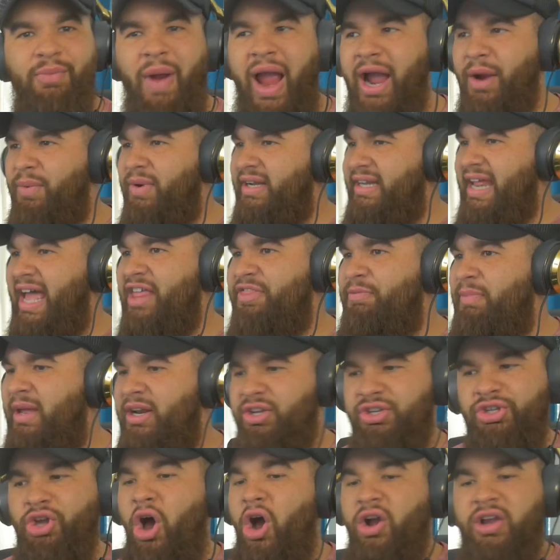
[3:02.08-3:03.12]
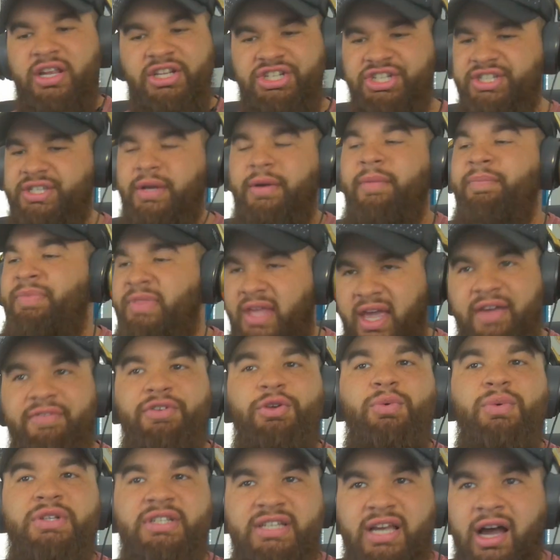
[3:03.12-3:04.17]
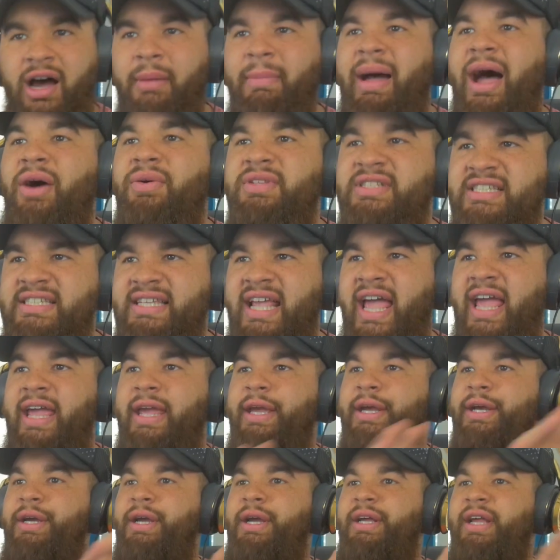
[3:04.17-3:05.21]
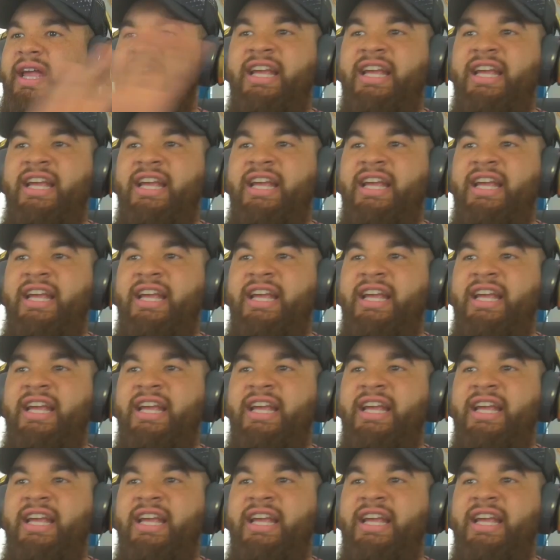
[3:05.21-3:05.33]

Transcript: rock with death metal. Y'all could just, if you would come out and say